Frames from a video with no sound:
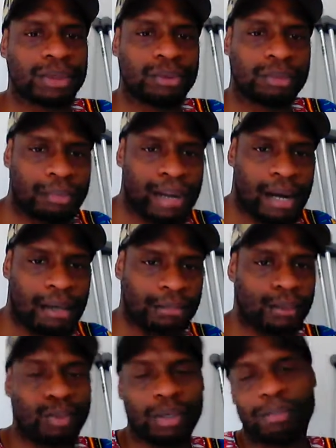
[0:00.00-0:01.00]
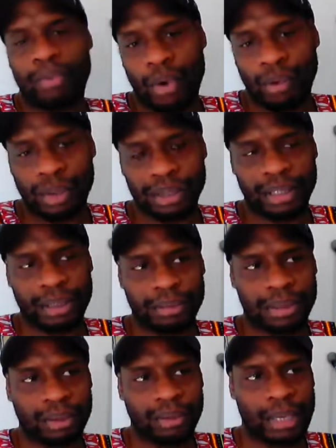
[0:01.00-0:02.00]
were superpowers but weren't born with them,
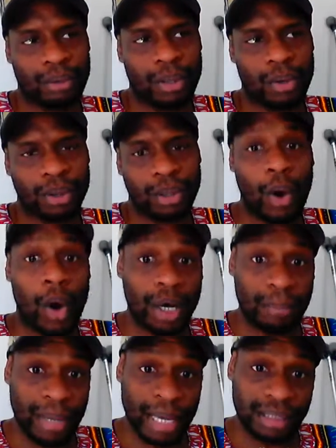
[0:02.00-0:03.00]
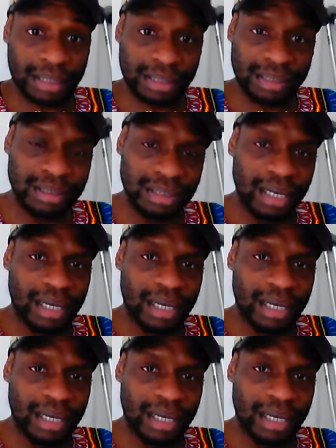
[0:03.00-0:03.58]
so they were called Augments.